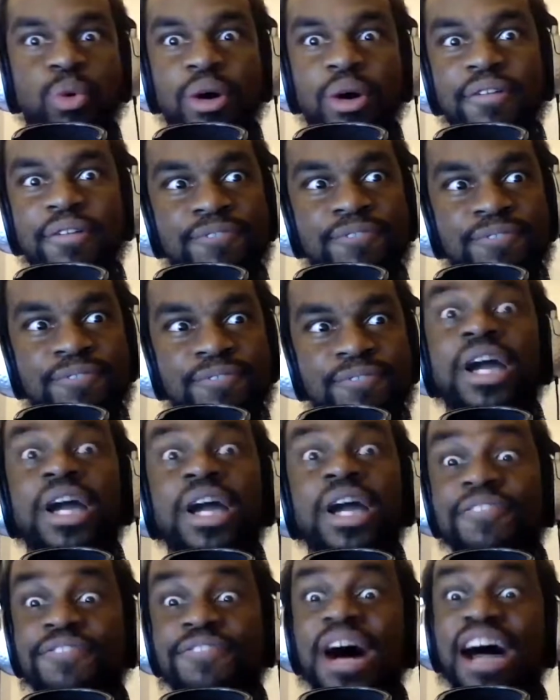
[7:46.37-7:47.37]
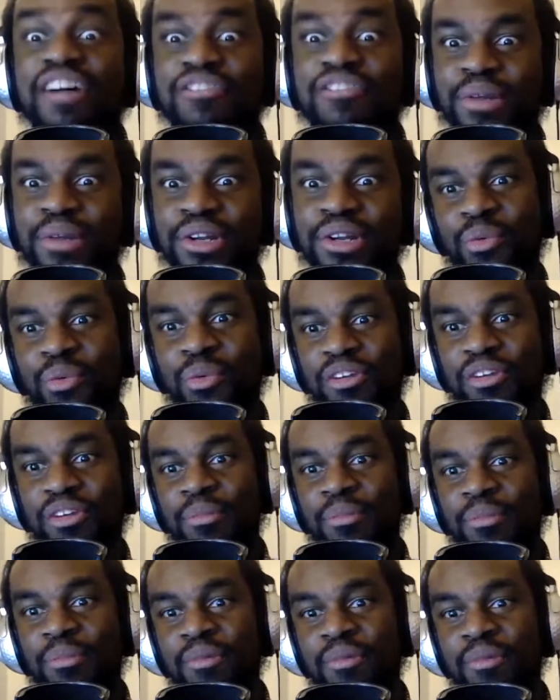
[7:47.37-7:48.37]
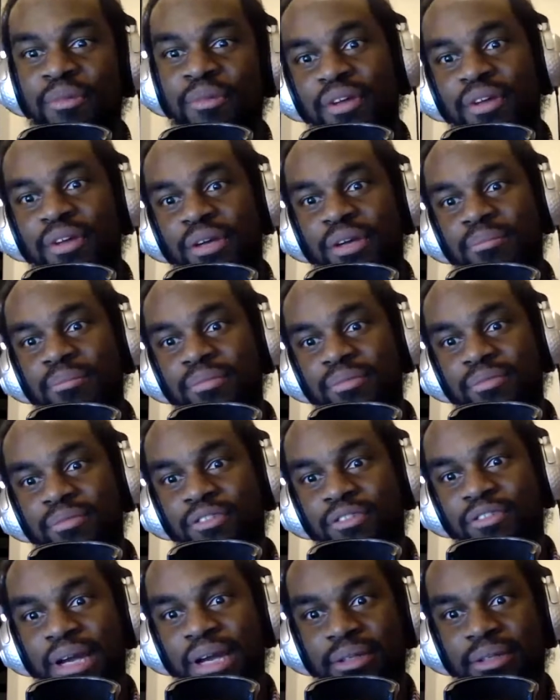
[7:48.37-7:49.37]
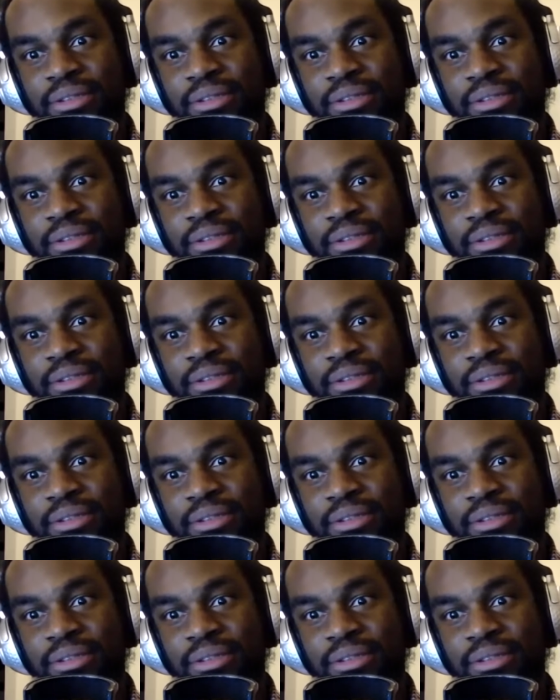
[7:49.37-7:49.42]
fucking 5 minutes away from my house.